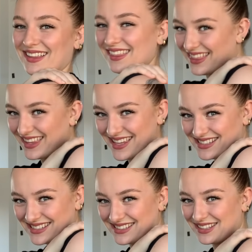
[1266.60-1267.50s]

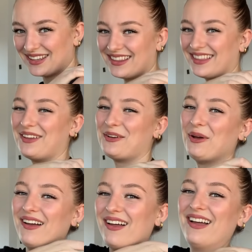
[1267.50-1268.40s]
this
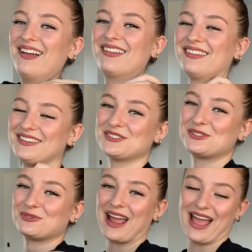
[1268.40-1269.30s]
little
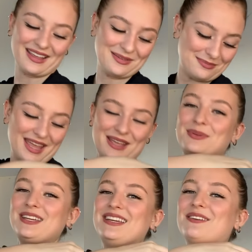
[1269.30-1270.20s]
dragon
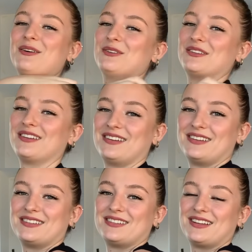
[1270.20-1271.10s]
baby. Oh,
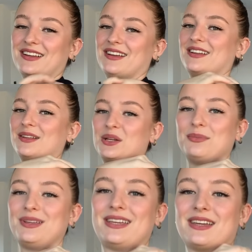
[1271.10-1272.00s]

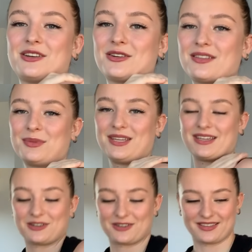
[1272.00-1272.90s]
let me
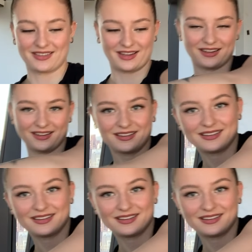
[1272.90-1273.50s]
get her in there.